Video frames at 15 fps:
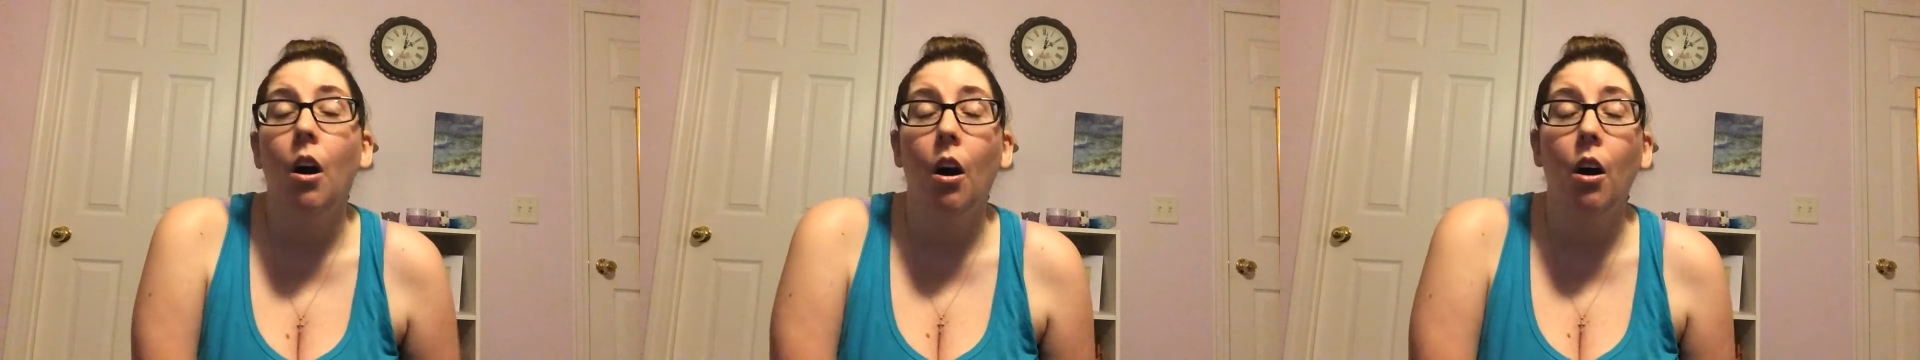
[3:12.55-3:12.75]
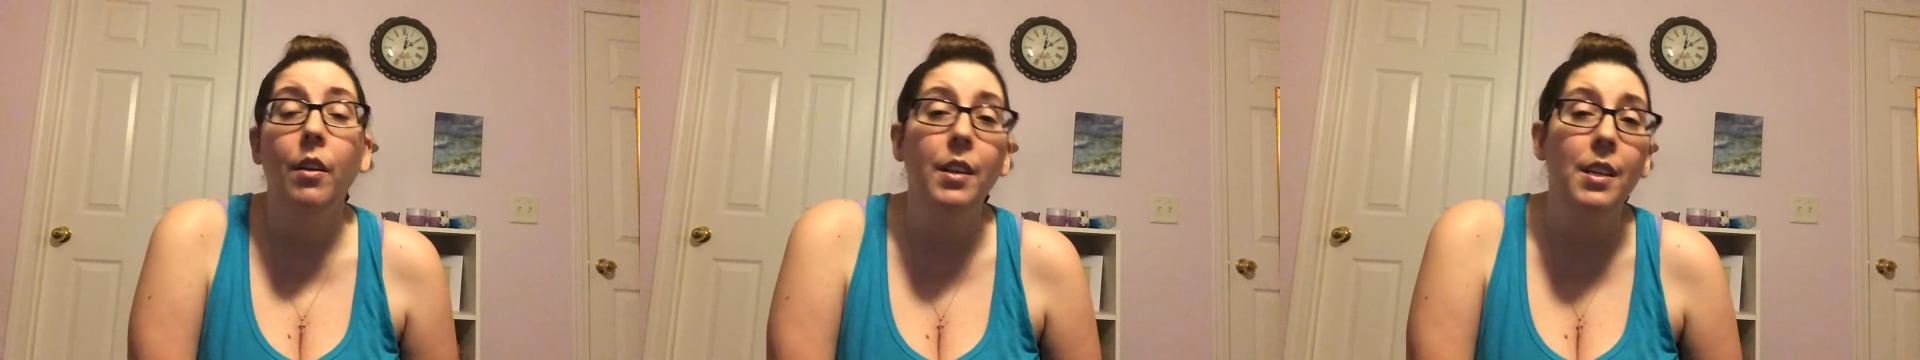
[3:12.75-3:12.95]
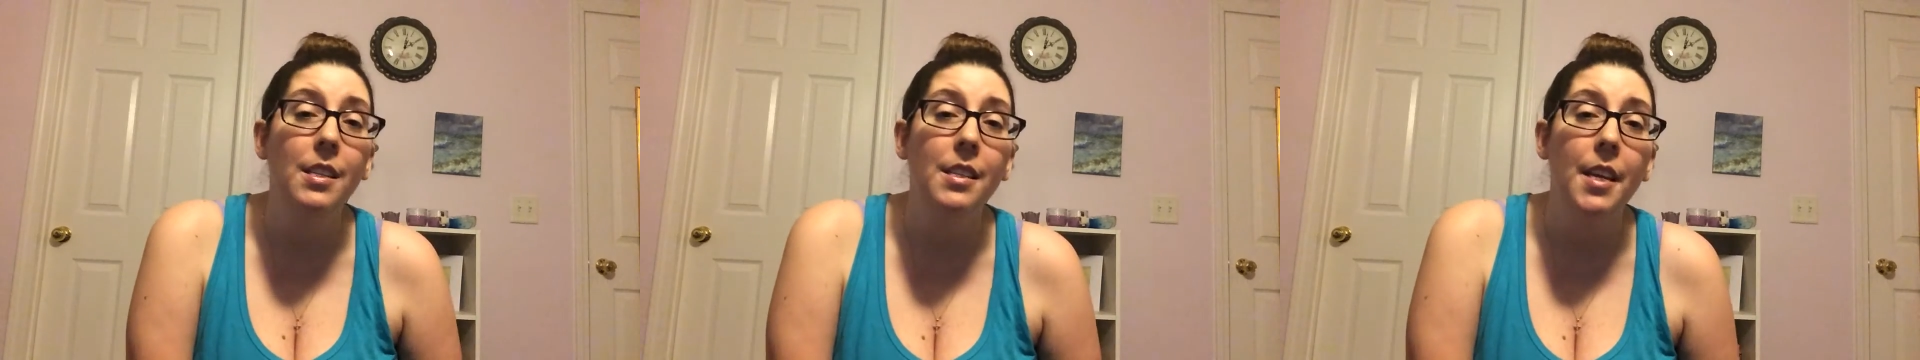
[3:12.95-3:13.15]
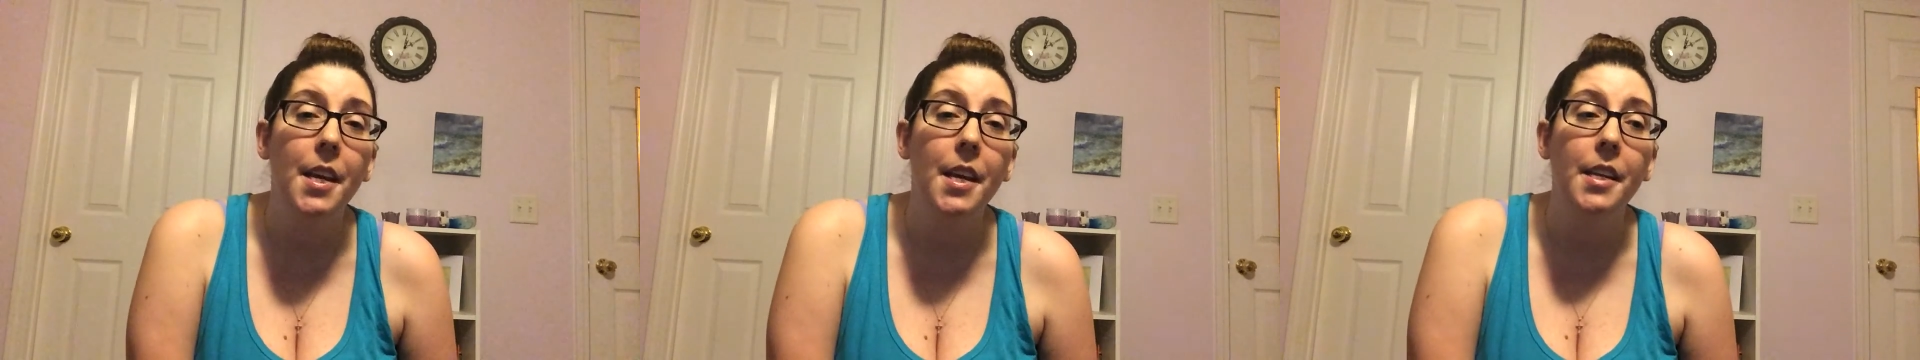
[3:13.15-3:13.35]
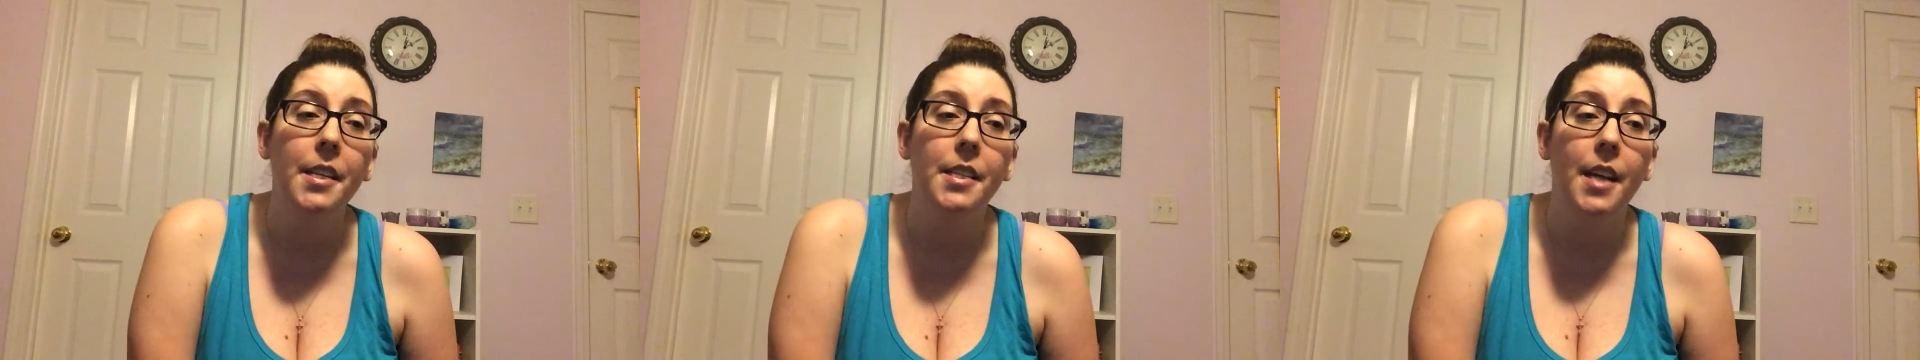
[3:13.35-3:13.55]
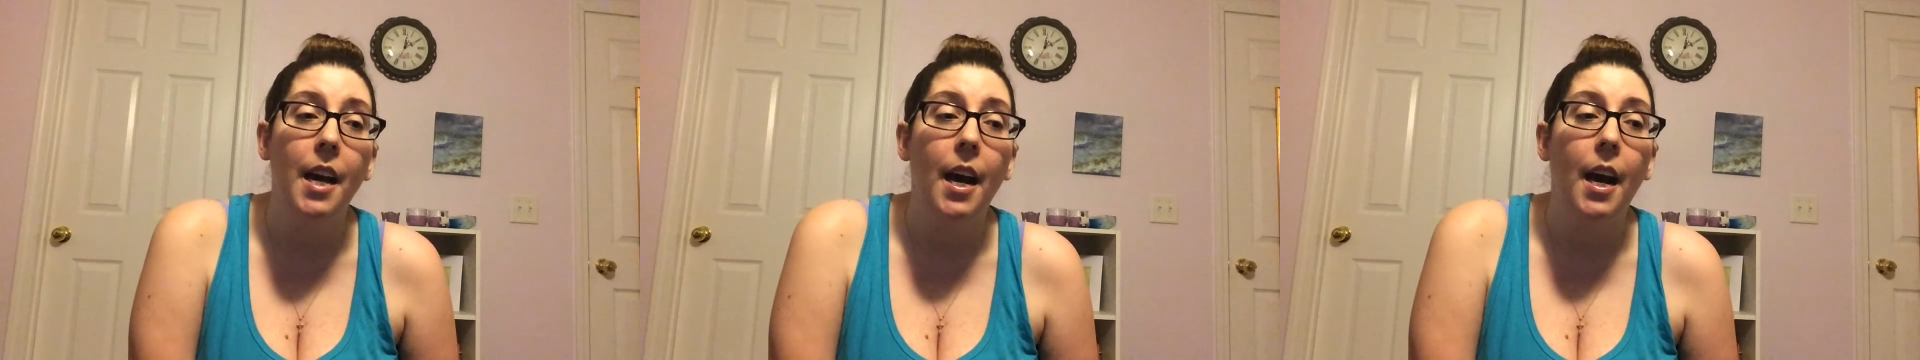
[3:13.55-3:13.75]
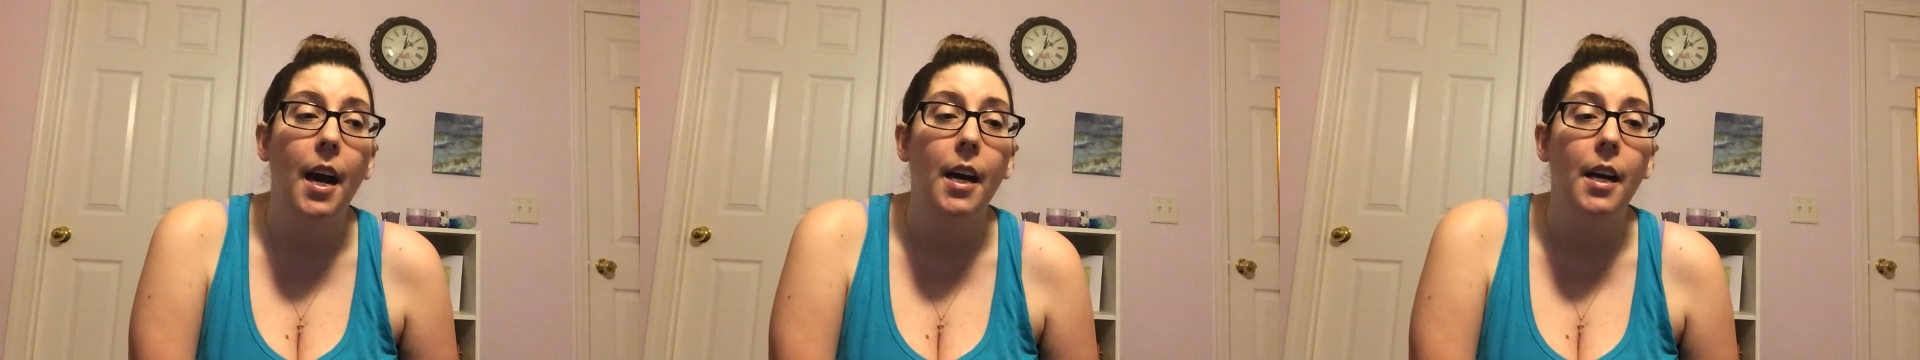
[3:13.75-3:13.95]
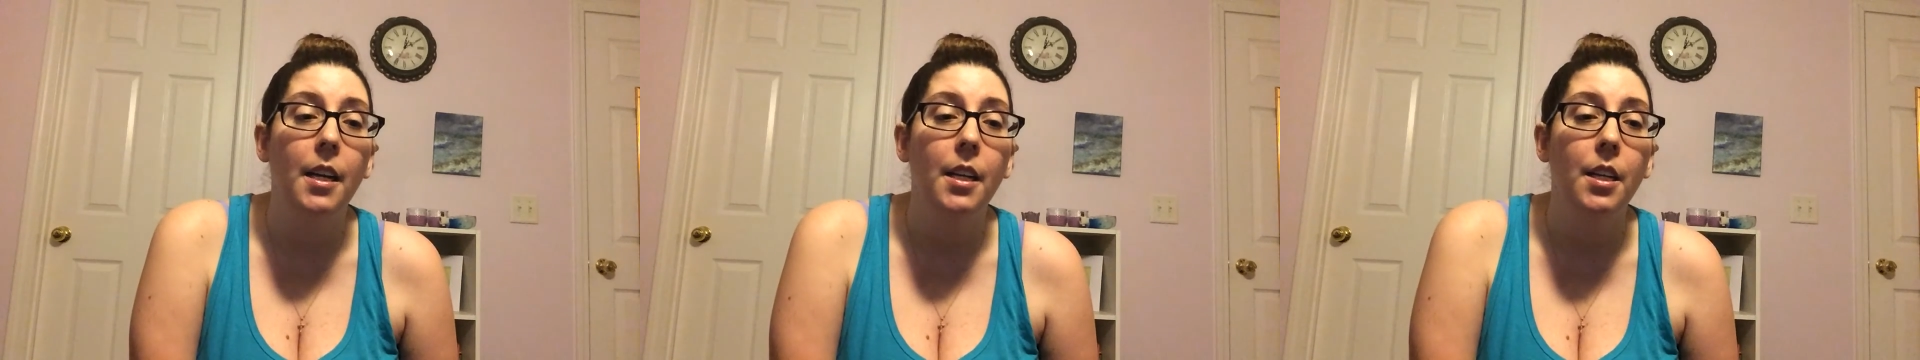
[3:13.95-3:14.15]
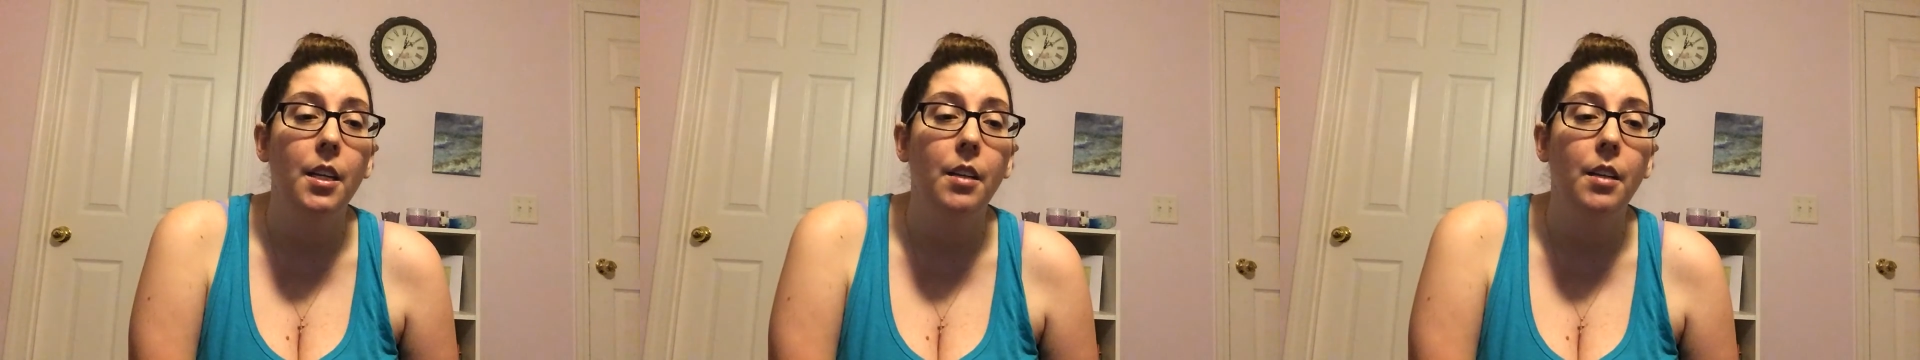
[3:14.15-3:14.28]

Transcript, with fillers: all these things that